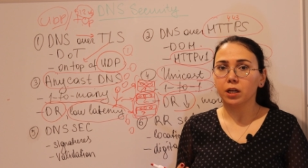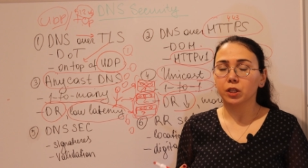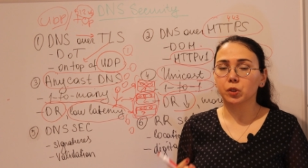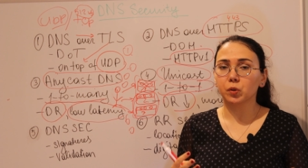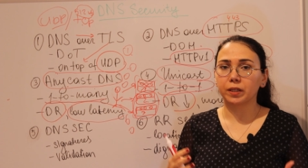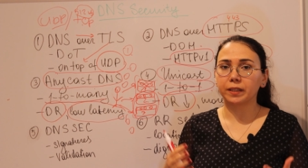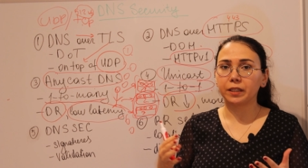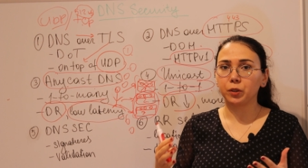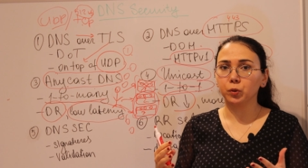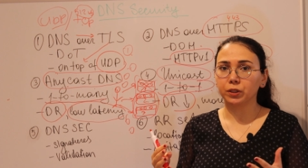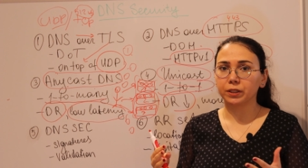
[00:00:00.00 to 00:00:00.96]
So that the
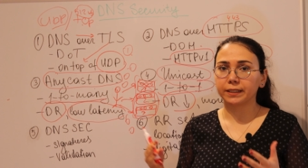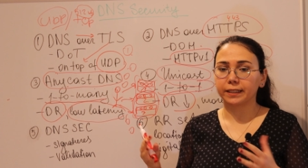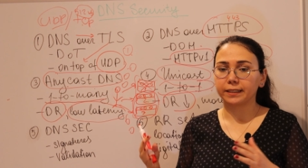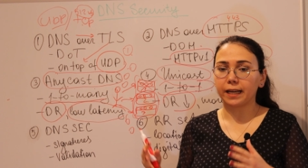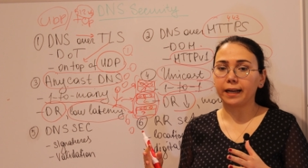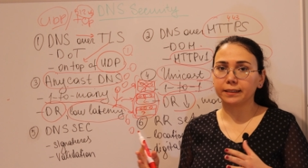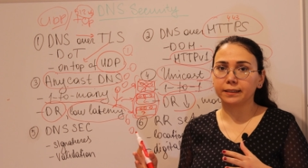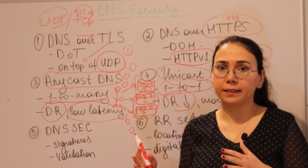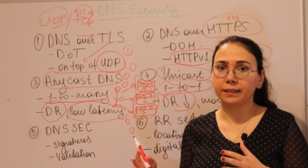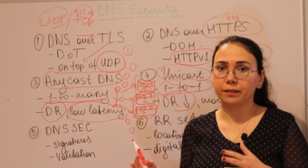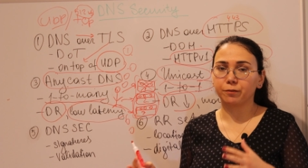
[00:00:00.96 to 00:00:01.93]
users
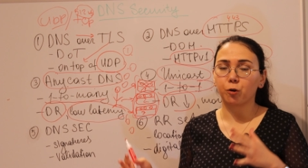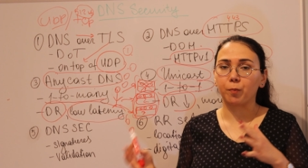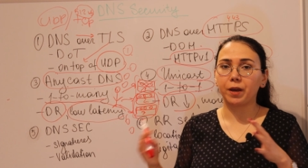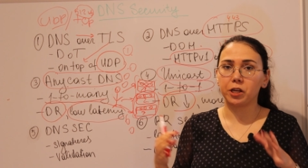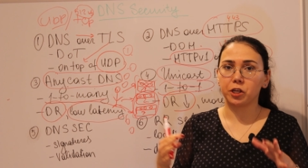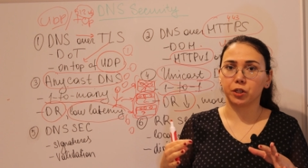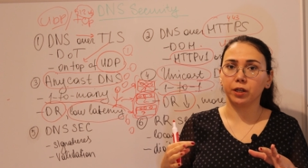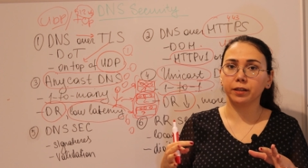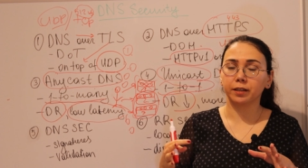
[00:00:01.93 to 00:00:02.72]
accessing it from Asia